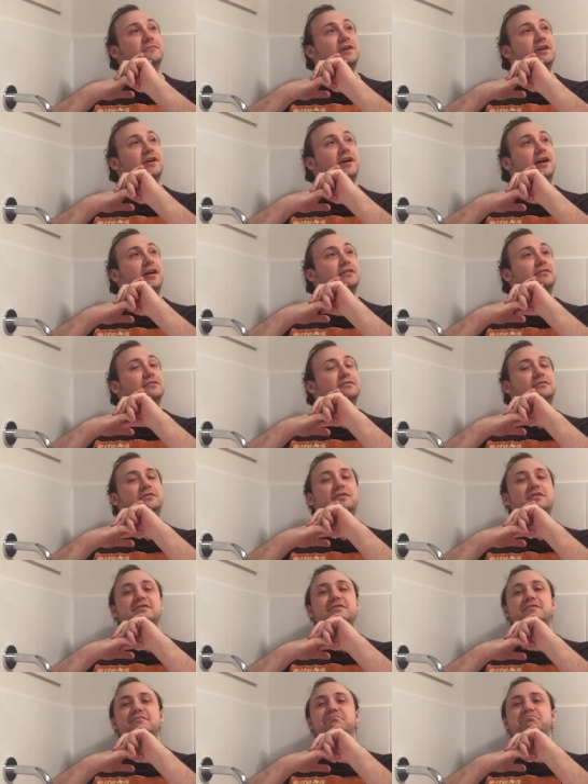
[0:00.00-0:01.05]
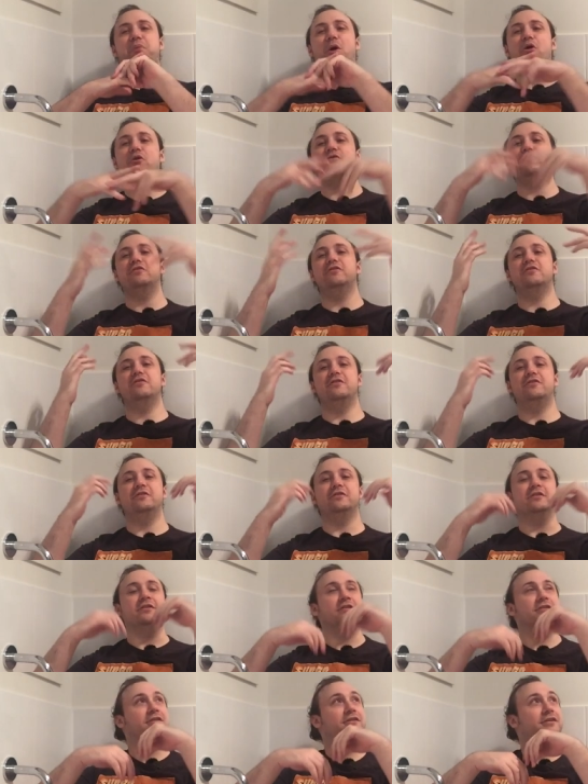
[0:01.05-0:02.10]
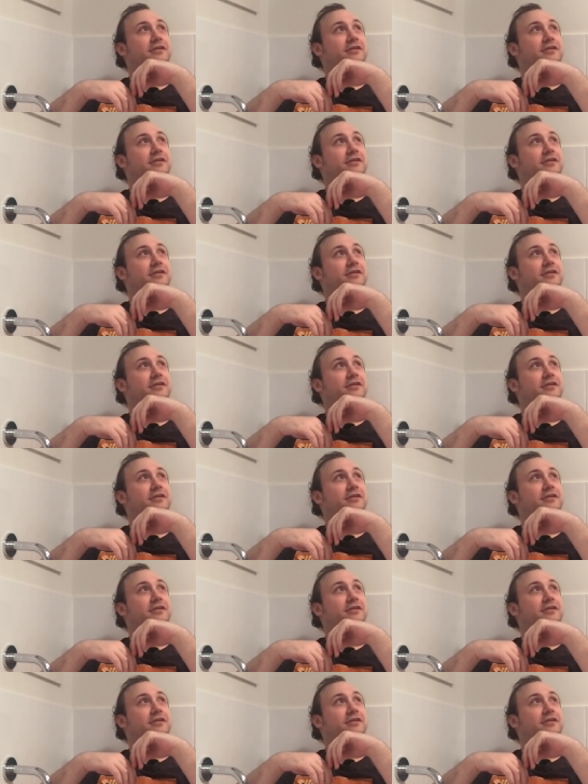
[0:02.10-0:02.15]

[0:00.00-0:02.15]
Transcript: Ah, pour it on.